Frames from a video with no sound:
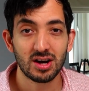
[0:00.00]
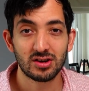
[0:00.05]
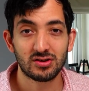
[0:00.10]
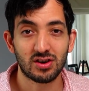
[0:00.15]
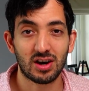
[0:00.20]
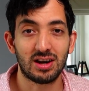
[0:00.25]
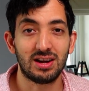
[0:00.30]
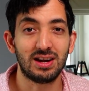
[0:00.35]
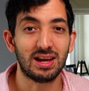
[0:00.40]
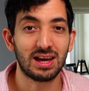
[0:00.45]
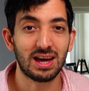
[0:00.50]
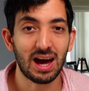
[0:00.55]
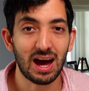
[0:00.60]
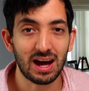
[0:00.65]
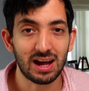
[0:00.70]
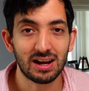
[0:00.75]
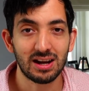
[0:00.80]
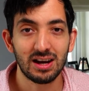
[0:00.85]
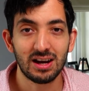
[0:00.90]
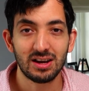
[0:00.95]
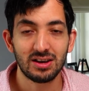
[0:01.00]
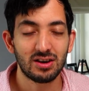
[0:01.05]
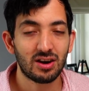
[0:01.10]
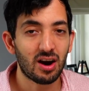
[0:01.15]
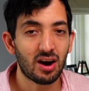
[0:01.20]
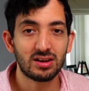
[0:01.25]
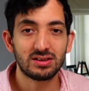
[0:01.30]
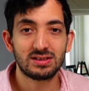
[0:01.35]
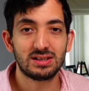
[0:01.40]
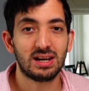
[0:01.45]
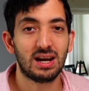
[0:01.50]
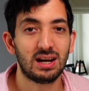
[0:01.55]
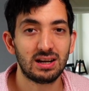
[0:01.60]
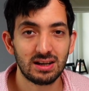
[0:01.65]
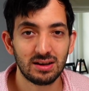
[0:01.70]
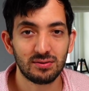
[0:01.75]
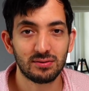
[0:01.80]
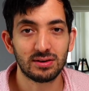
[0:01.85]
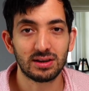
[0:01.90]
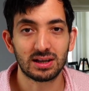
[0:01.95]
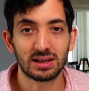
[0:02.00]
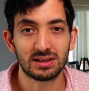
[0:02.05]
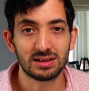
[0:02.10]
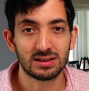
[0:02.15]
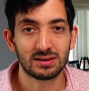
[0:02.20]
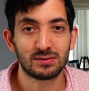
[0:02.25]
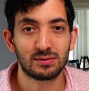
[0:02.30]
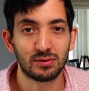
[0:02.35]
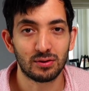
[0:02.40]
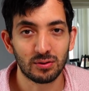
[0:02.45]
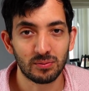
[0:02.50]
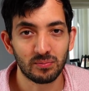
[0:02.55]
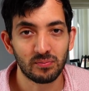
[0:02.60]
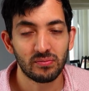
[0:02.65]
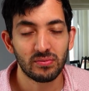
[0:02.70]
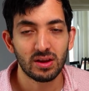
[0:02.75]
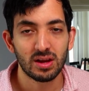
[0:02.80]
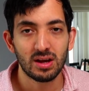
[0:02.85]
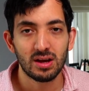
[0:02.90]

trying to get, you can't see anything in this room.